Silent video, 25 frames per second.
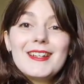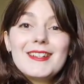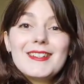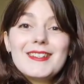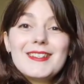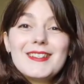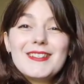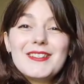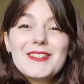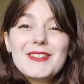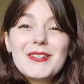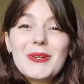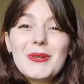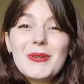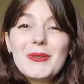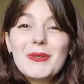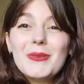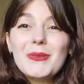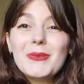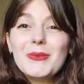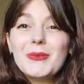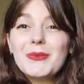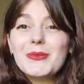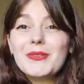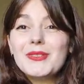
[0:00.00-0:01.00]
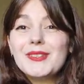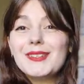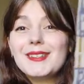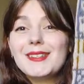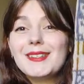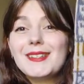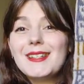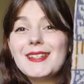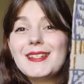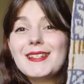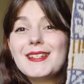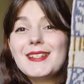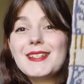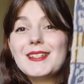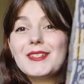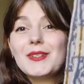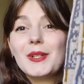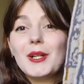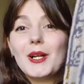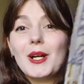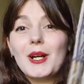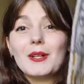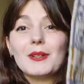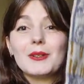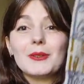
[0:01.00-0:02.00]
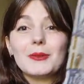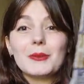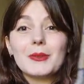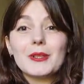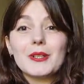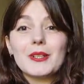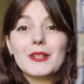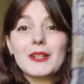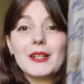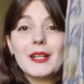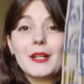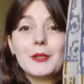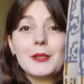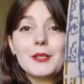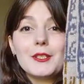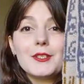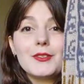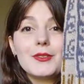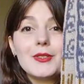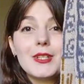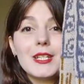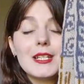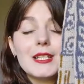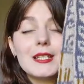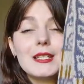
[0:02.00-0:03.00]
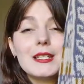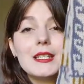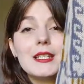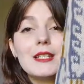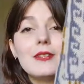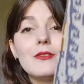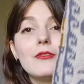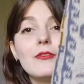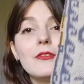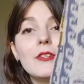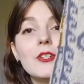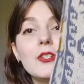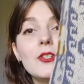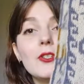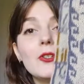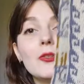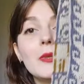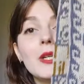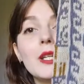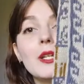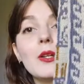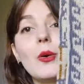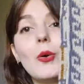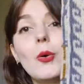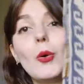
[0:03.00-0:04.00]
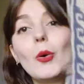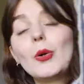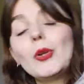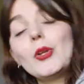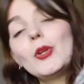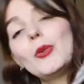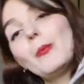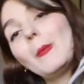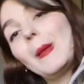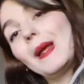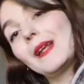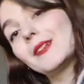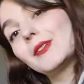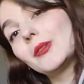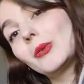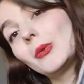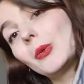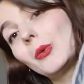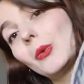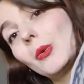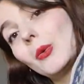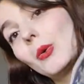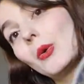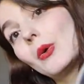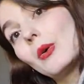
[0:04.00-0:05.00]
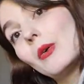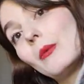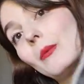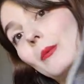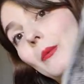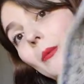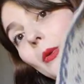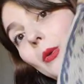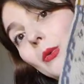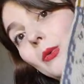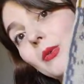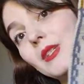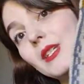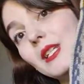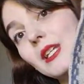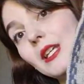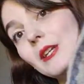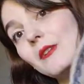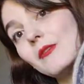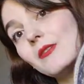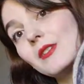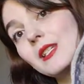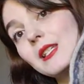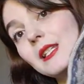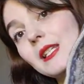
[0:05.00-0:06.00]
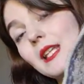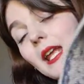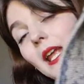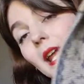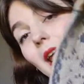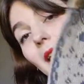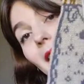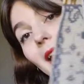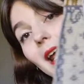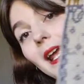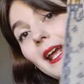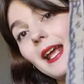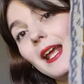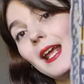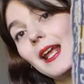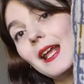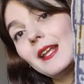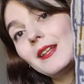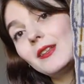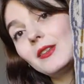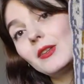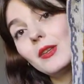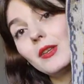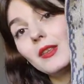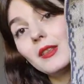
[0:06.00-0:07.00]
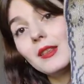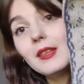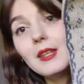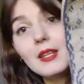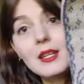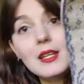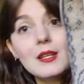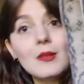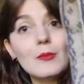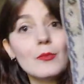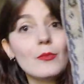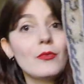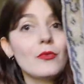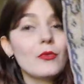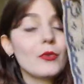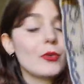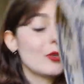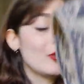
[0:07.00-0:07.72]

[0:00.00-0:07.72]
so this is a colorwork cowl, as you can see, featuring ornamental motifs. And the theme for